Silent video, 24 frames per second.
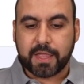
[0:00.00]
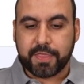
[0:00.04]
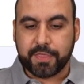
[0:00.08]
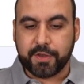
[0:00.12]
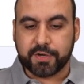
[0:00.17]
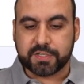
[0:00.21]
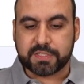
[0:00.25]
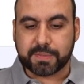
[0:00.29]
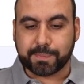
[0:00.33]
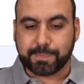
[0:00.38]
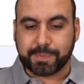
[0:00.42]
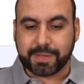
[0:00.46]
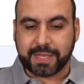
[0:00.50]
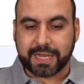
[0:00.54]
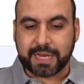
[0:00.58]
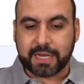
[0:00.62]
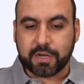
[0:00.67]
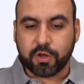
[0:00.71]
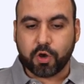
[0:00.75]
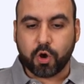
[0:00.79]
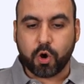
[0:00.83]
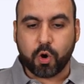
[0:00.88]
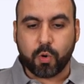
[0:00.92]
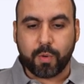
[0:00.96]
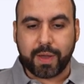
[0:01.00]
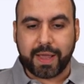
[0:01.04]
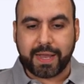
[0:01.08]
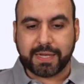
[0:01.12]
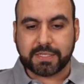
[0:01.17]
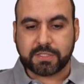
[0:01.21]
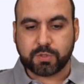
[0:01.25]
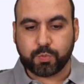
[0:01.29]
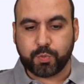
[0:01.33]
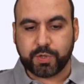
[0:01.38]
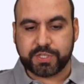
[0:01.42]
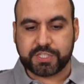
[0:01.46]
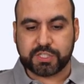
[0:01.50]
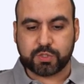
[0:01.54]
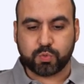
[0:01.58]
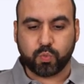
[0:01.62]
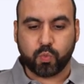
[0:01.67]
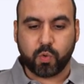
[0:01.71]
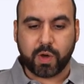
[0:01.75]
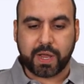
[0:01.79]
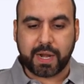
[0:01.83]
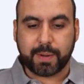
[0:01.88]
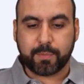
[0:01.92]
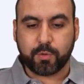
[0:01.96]
There's the plain O S, which is
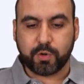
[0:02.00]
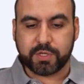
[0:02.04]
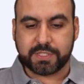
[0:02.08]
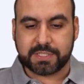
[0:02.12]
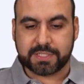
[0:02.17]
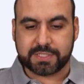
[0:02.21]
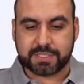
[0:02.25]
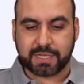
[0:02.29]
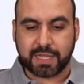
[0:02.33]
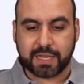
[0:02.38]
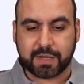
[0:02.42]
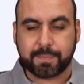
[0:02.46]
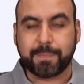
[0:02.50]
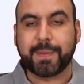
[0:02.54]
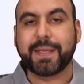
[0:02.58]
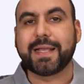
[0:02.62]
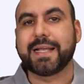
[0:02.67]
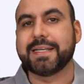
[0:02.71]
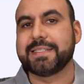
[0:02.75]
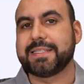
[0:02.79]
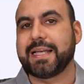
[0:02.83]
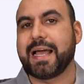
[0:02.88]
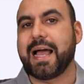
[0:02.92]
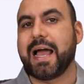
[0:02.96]
what I'm going to select because